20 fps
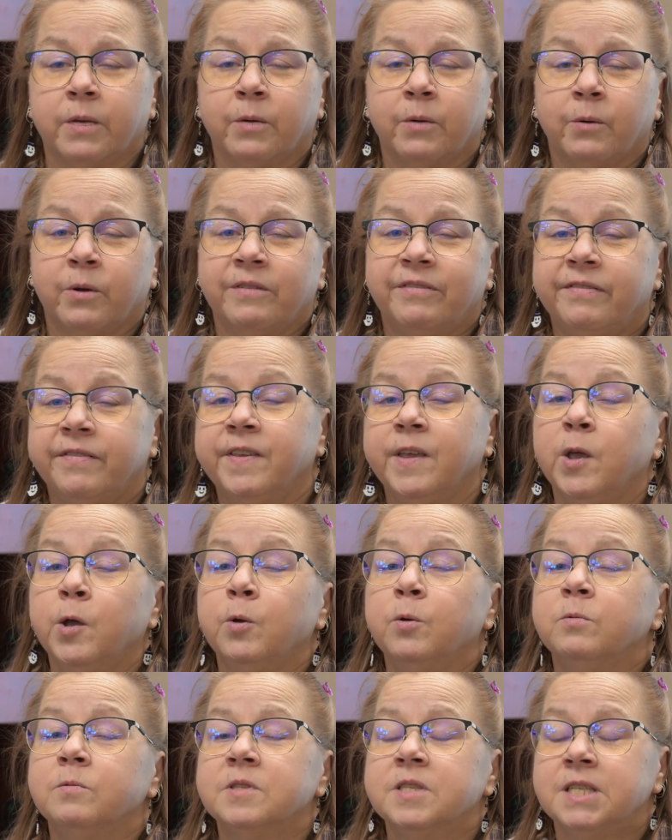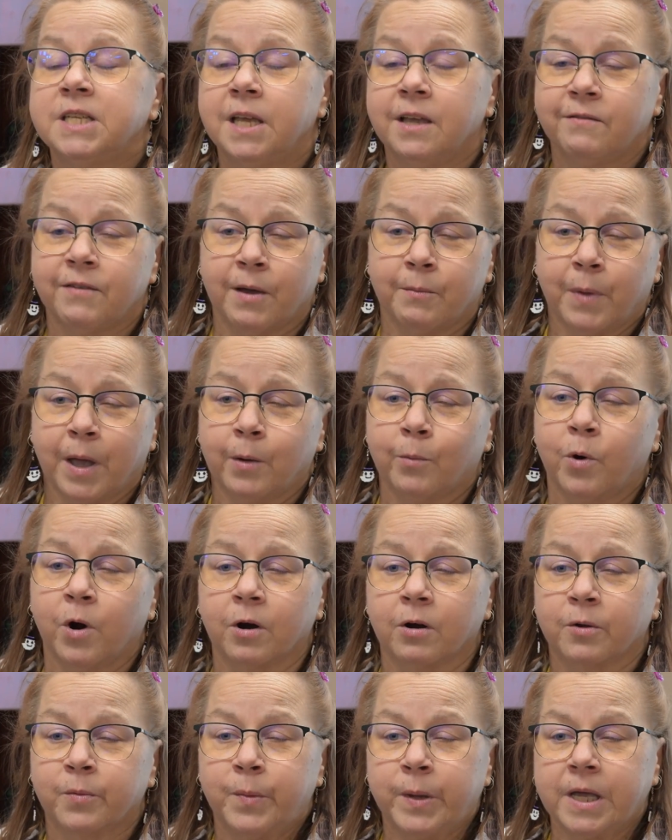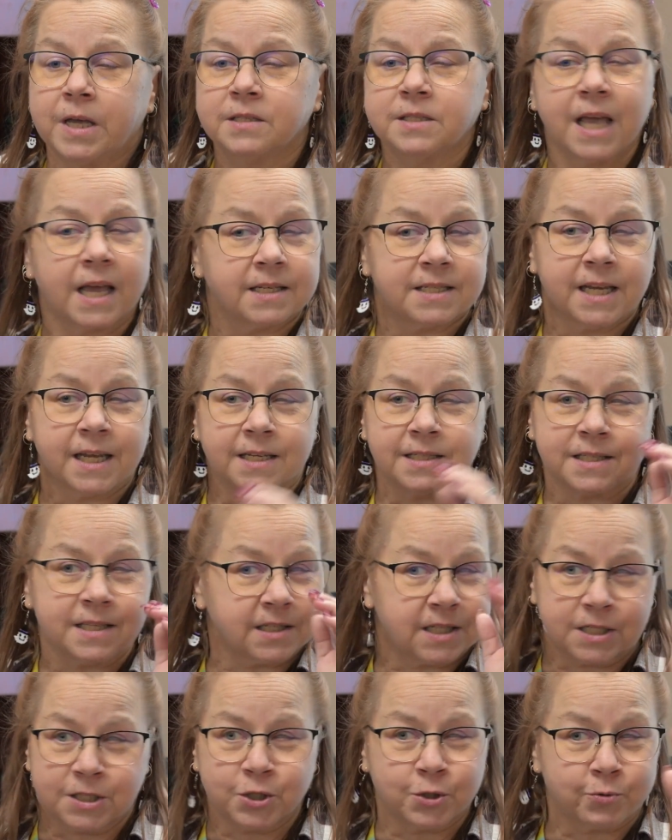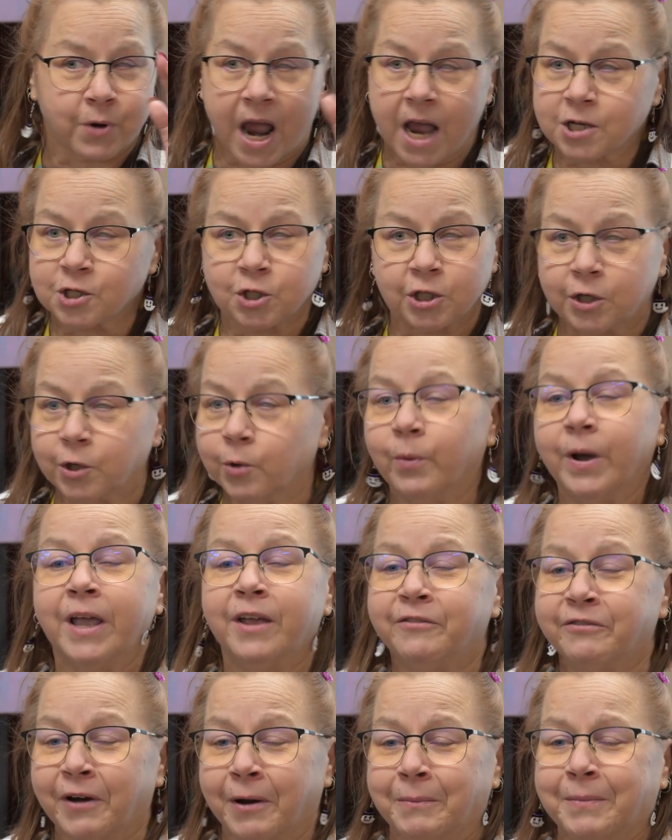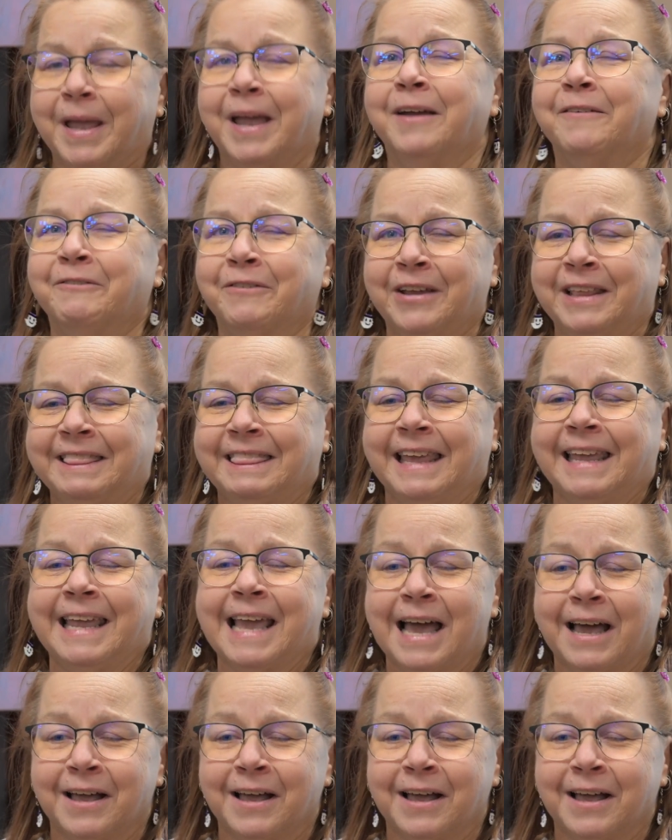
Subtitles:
and I refuse to give up my work because that takes the distraction away from everything